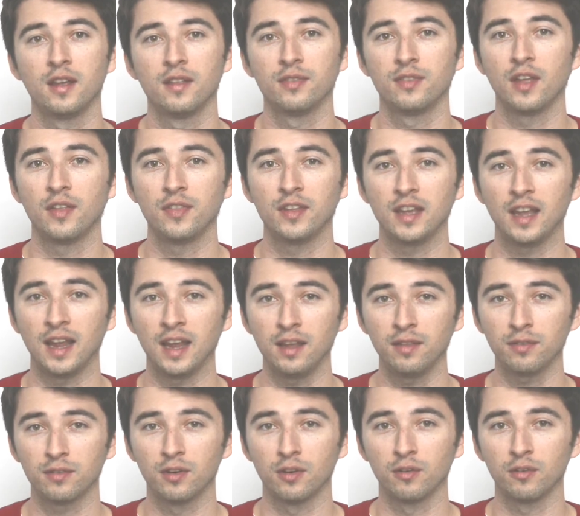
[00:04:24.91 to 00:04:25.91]
then the
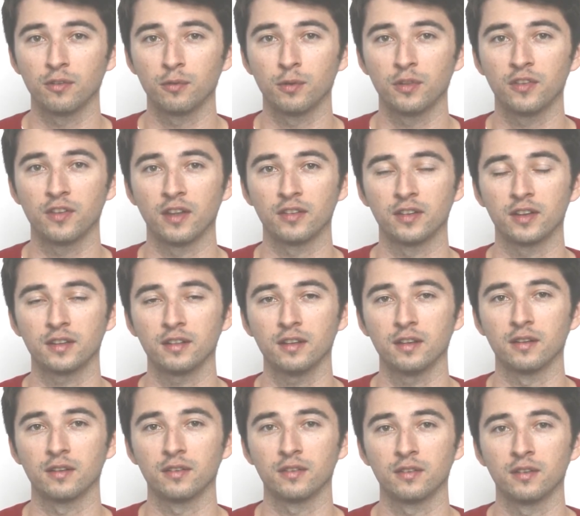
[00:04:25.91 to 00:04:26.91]
eighth notes would sound like
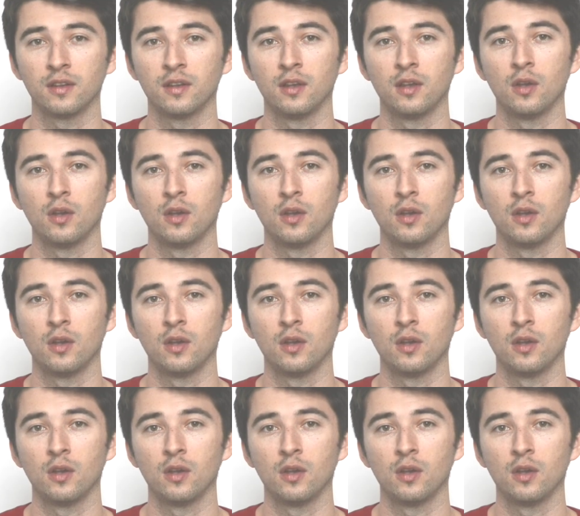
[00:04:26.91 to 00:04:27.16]
this.